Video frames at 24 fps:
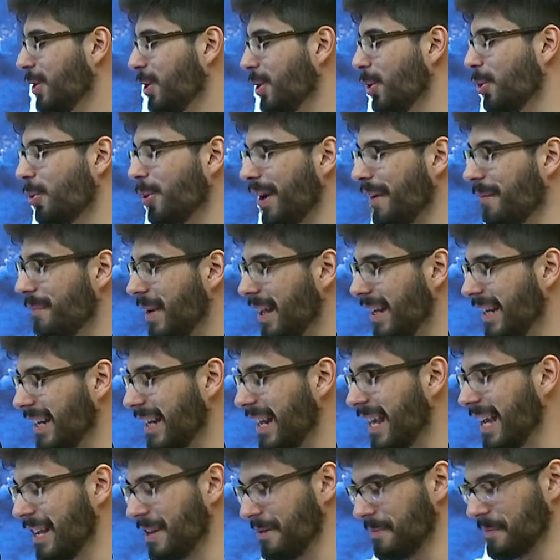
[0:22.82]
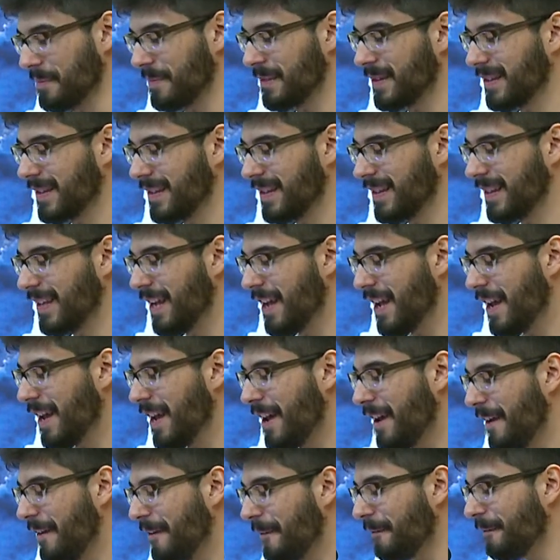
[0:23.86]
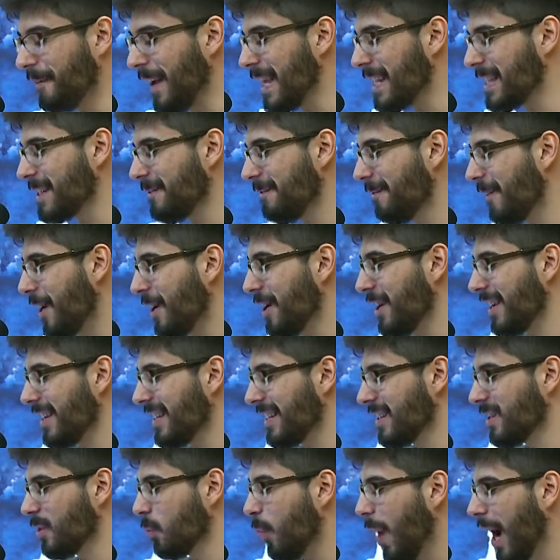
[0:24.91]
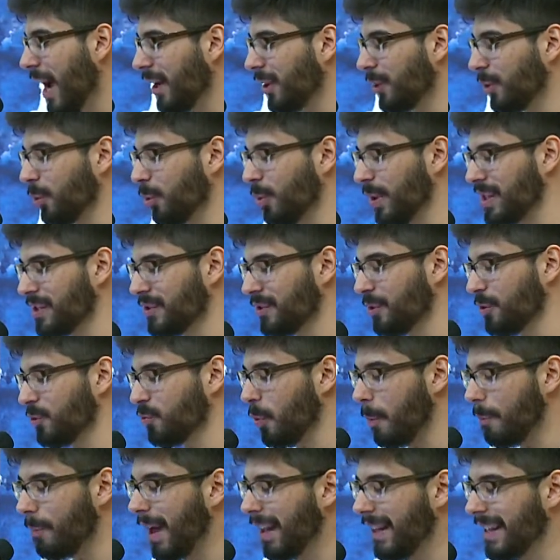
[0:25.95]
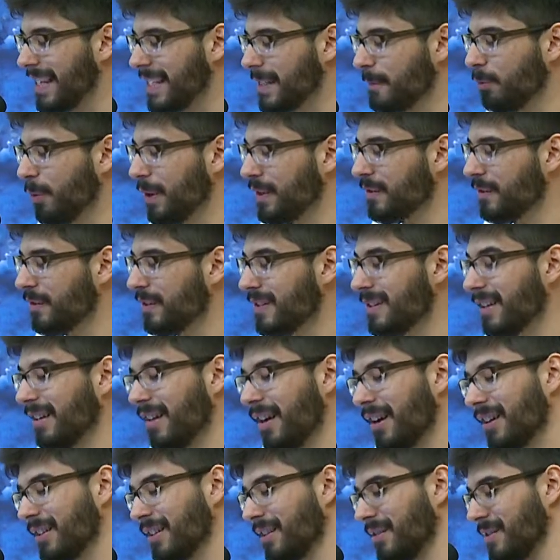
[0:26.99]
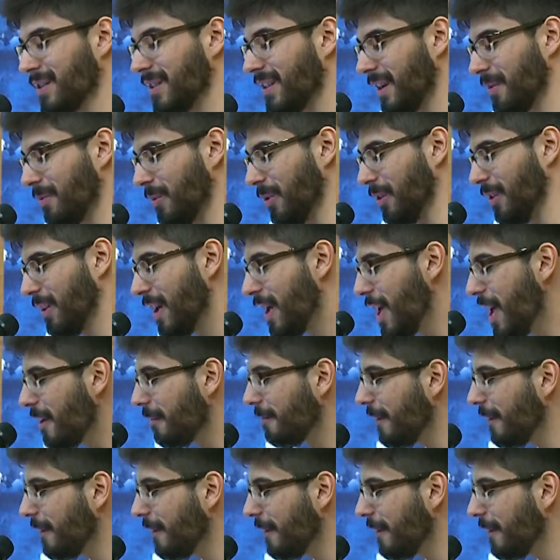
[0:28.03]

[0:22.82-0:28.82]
You have many names. Face fungus, wild whiskers, rebellious bristles, seductive stubble,